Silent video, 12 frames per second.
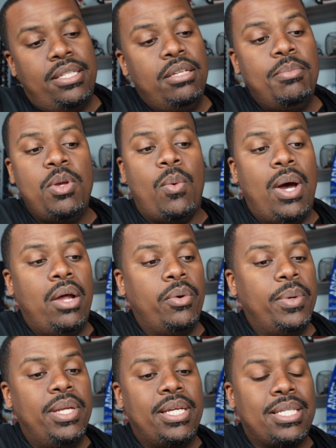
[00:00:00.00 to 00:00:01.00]
took me a while to
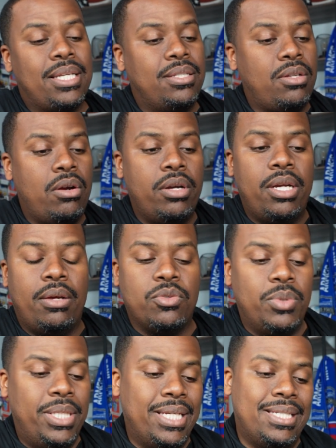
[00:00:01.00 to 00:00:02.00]
read it because I
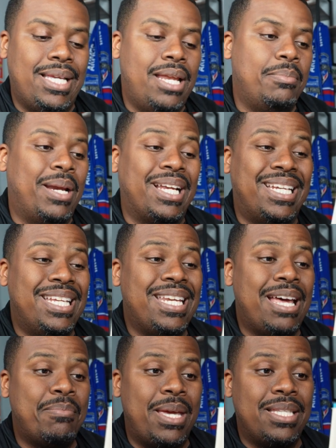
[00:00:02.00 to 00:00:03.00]
was really excited, but I did
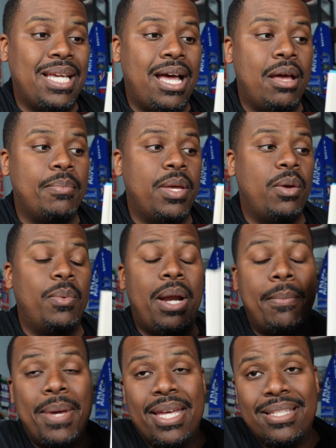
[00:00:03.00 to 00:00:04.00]
not make time. And when
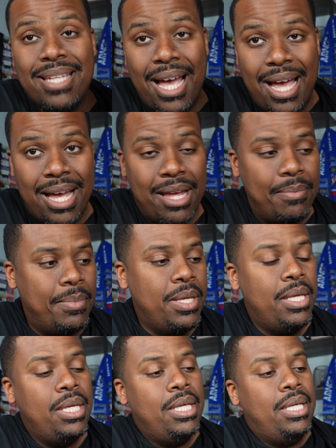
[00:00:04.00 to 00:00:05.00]
I made time,
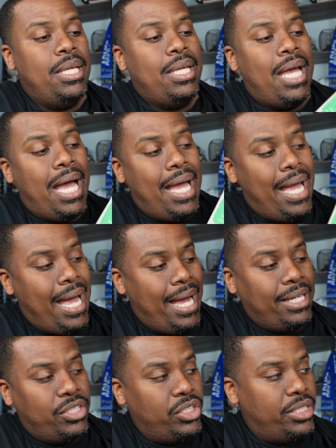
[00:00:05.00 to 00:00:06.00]
I
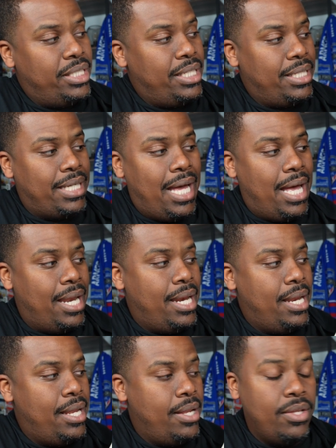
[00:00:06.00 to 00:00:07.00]
actually got
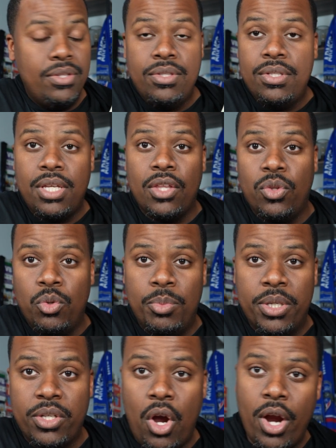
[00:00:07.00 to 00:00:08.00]
to get through the
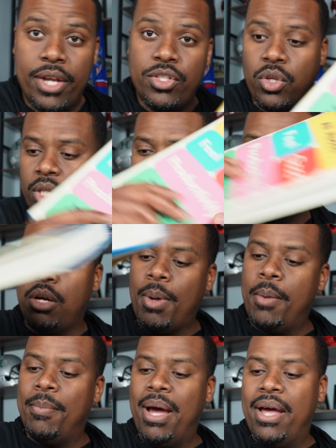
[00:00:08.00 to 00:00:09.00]
book. All right, so let's talk
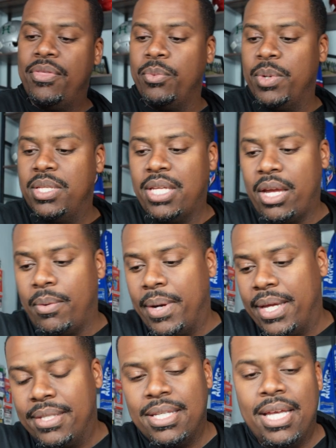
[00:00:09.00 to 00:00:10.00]
about my 3
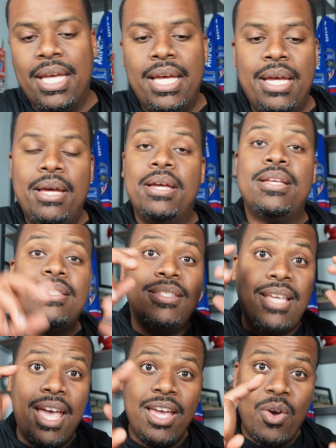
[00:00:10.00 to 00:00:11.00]
takeaways.
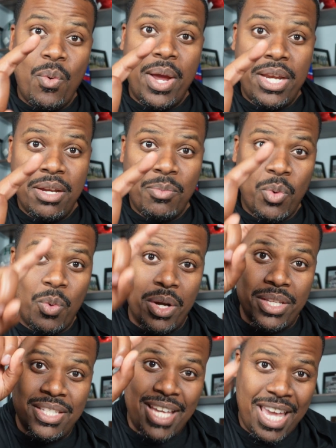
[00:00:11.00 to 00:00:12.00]
Takeaway number
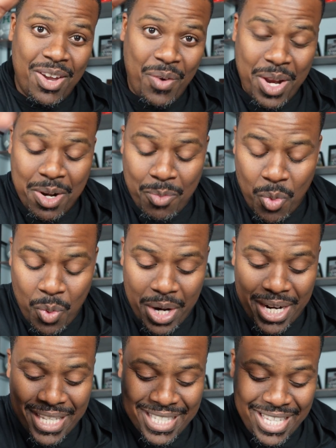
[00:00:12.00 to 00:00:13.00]
one
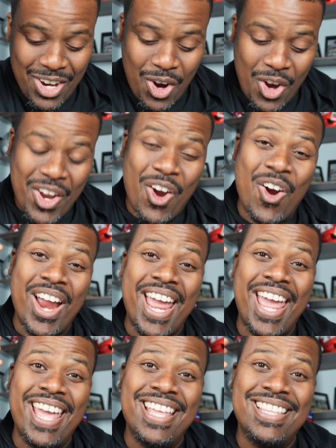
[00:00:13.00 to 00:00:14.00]
is there
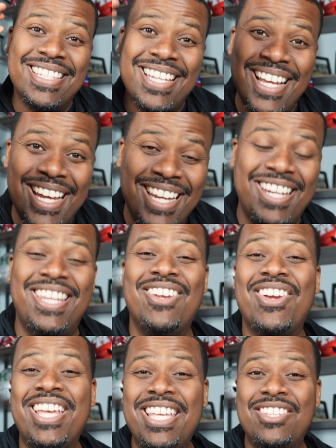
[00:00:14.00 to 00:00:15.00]

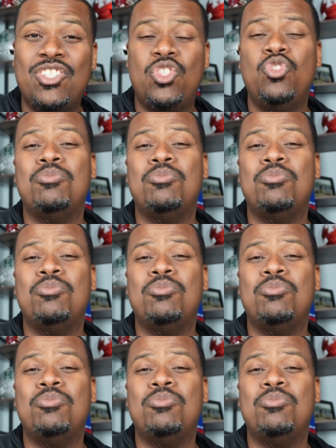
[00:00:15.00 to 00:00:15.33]
is